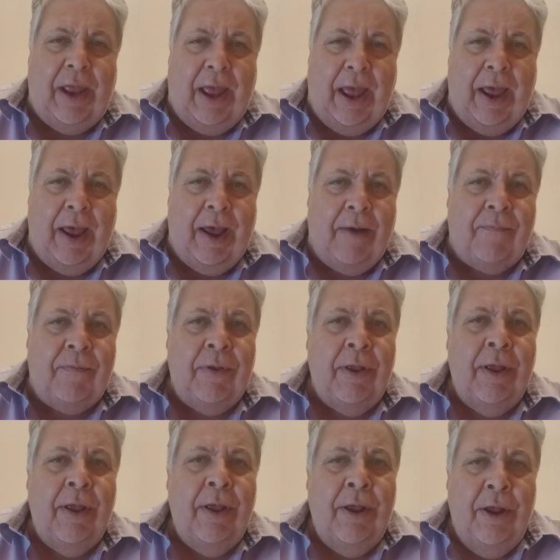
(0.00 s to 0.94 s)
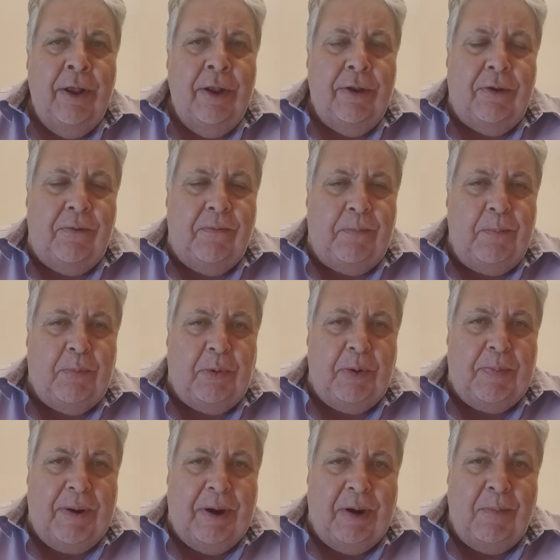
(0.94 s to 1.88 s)
have to
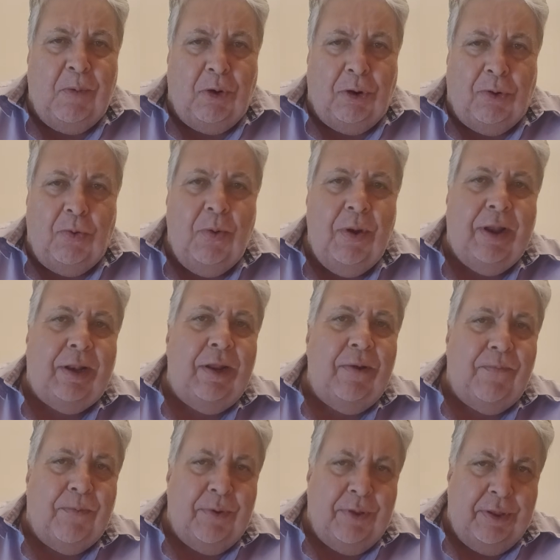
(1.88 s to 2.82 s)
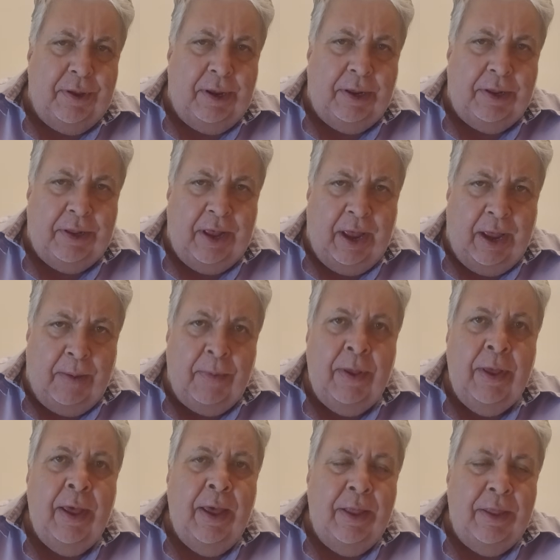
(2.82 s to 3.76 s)
prepare more quickly for the exam.
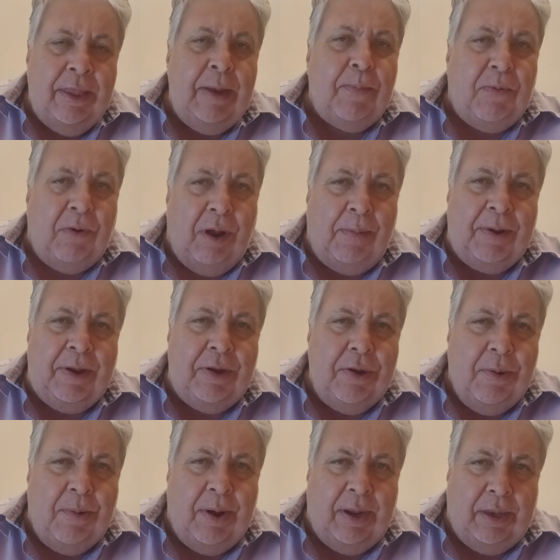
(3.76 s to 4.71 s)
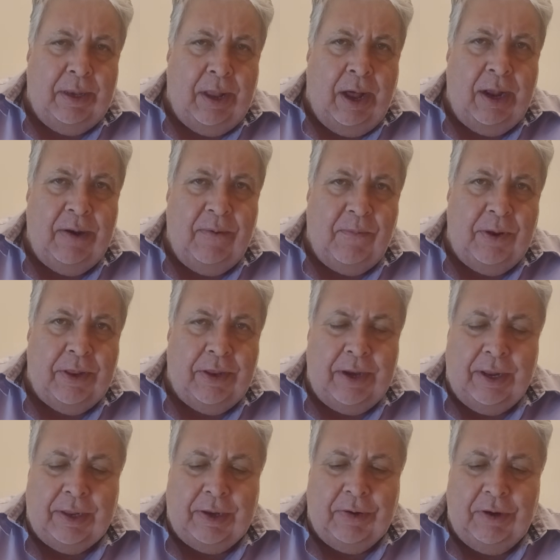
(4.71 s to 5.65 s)
They probably know a lot of what's
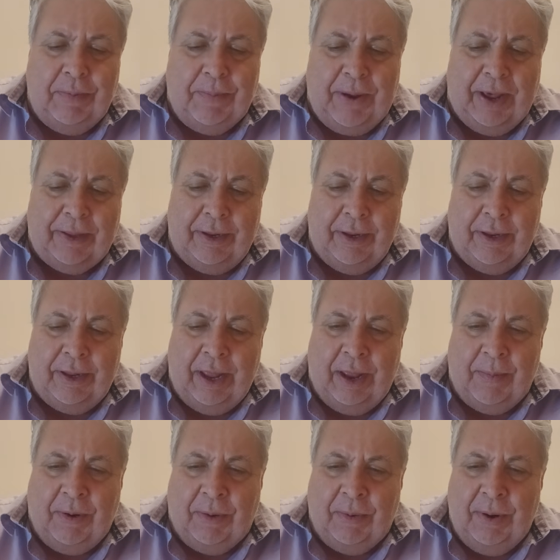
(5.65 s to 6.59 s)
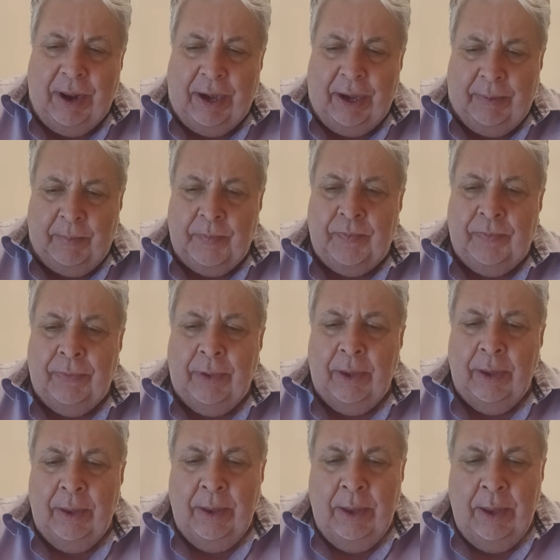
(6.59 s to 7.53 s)
necessary to pass the exam already.
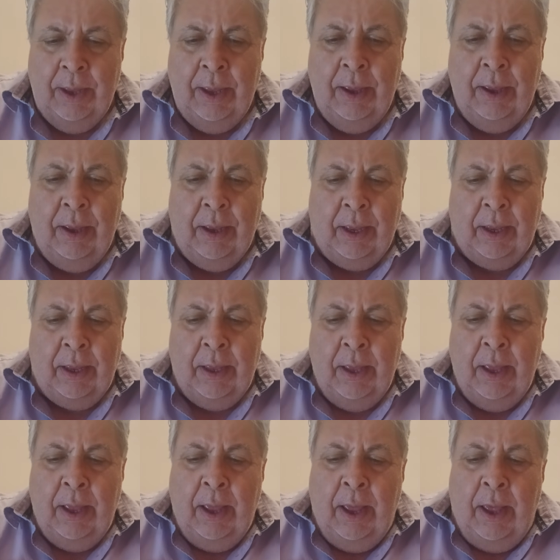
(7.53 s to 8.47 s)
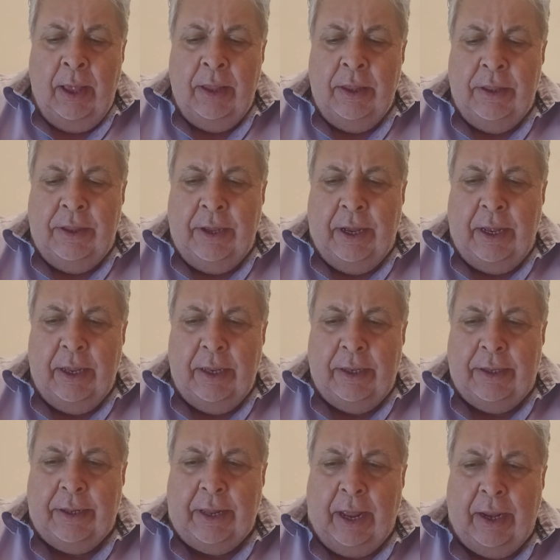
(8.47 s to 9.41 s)
Okay. The
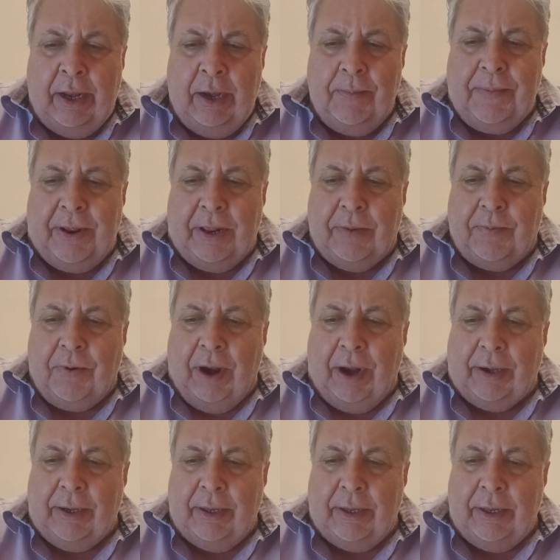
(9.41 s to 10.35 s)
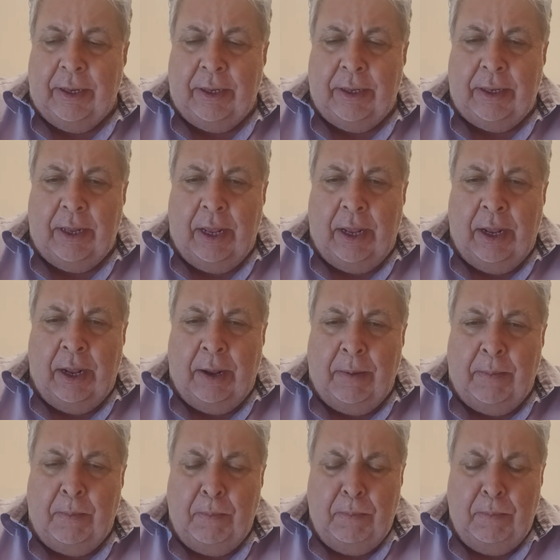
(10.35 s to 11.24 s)
second best practices a